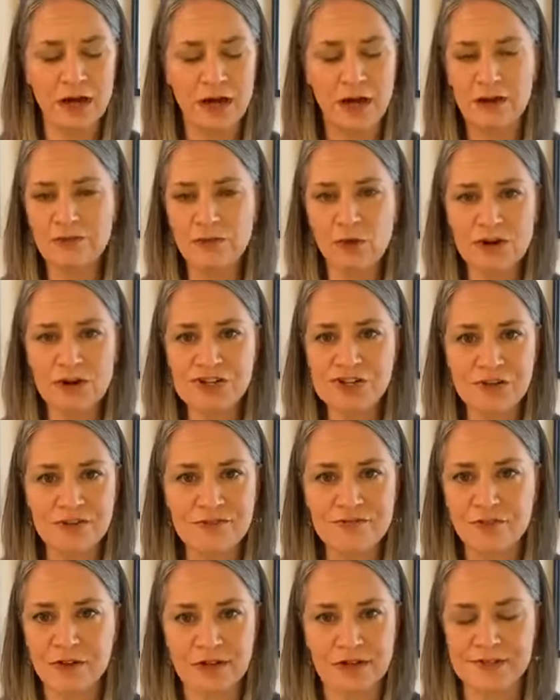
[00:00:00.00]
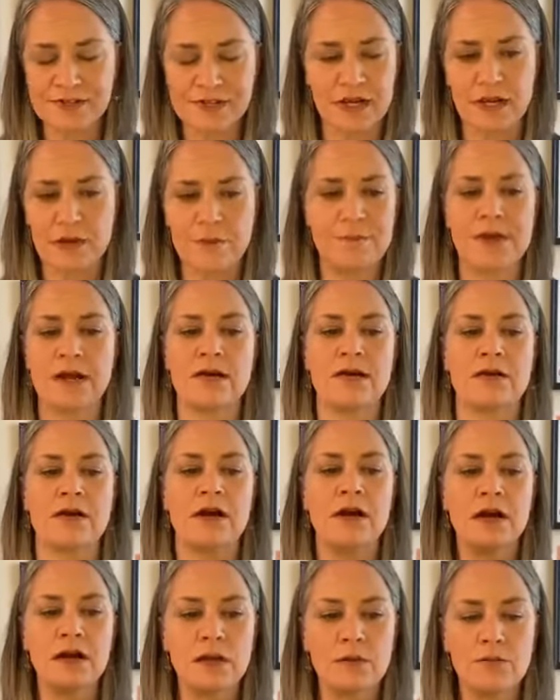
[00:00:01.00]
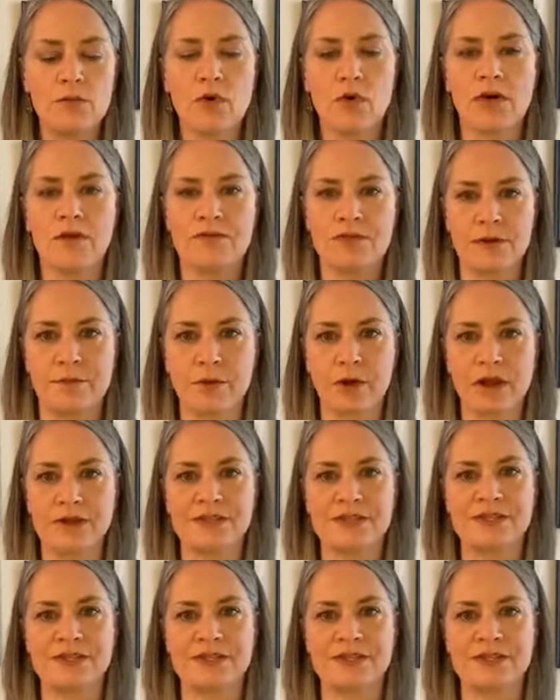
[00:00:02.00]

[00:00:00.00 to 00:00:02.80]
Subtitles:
of course your foot is going to bear more of the brunt.